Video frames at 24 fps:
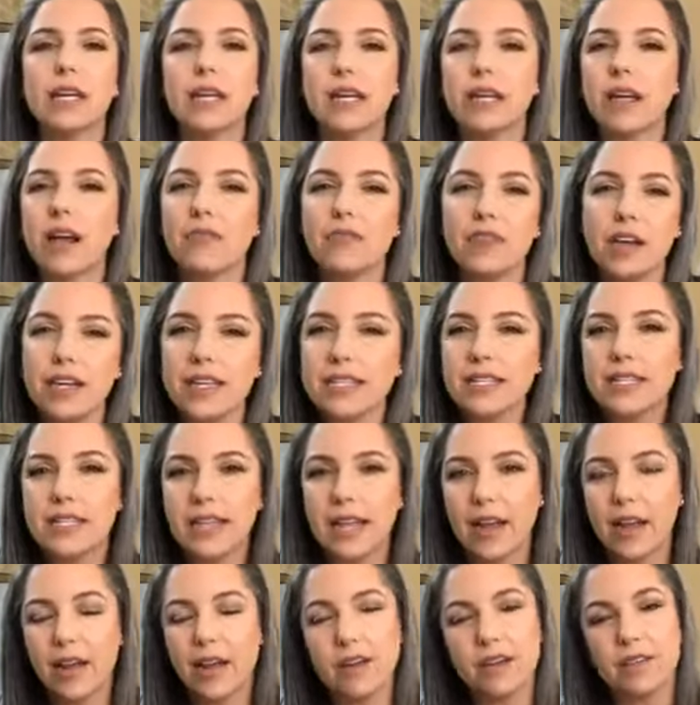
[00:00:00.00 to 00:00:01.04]
got very
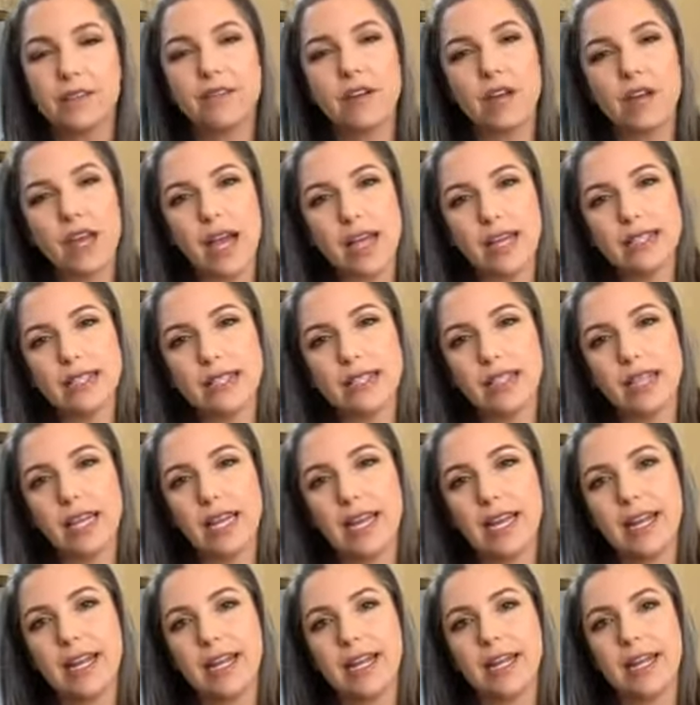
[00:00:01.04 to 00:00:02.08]
scared and felt
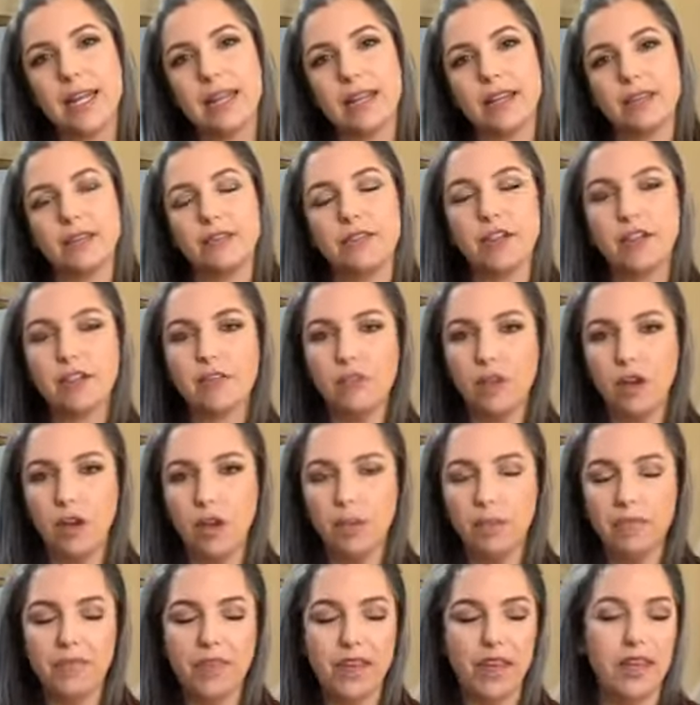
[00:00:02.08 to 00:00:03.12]
isolated and fearful.